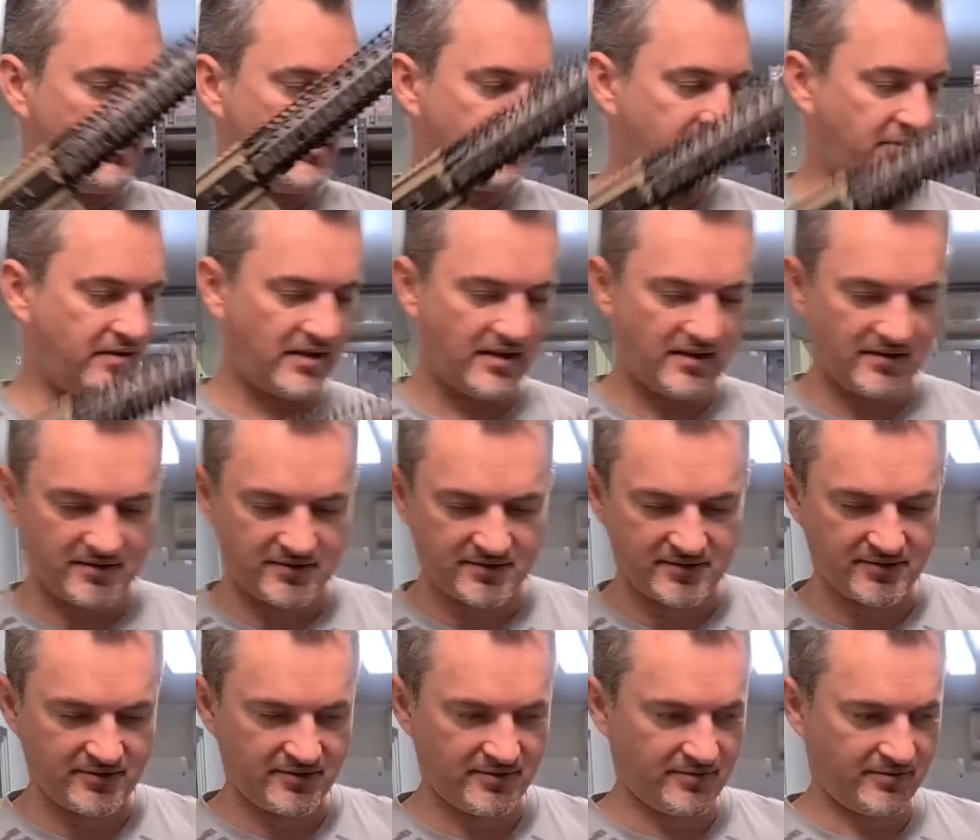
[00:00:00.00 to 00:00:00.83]
Okay,
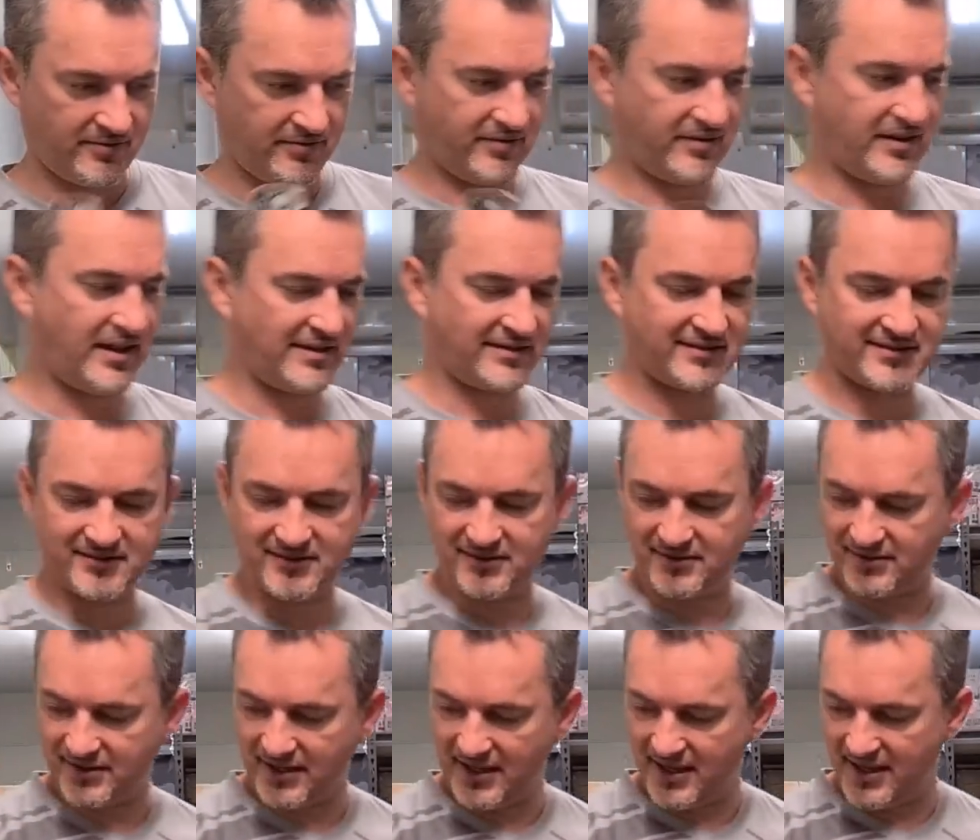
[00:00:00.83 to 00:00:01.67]
so that's
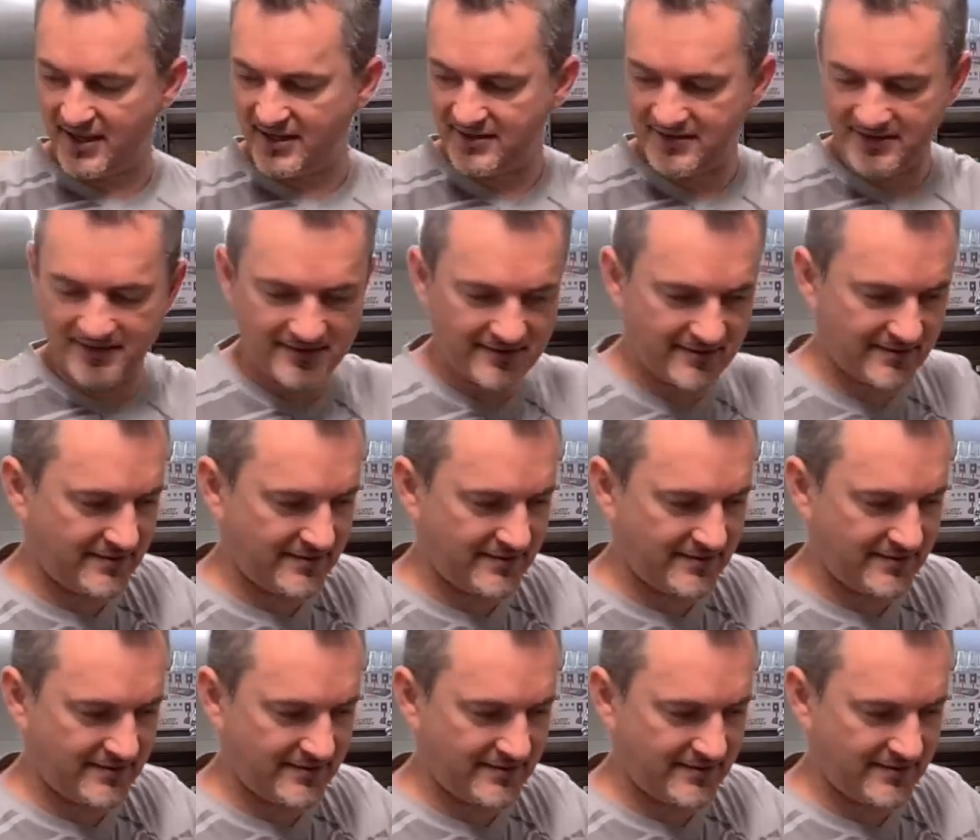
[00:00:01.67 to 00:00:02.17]
the tan.